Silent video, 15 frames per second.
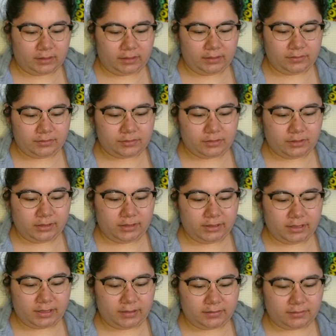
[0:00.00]
I usually
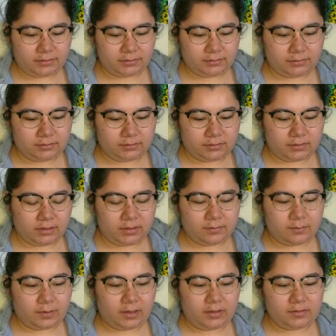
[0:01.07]
get the
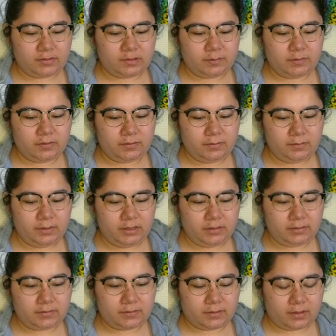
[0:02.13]
impossible meat
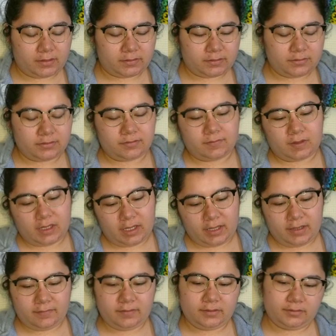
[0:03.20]
sausage if they
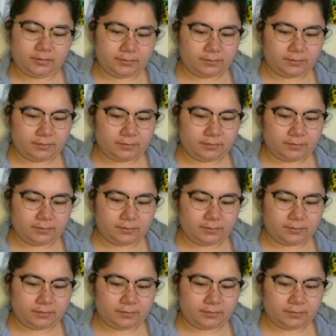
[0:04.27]
have it.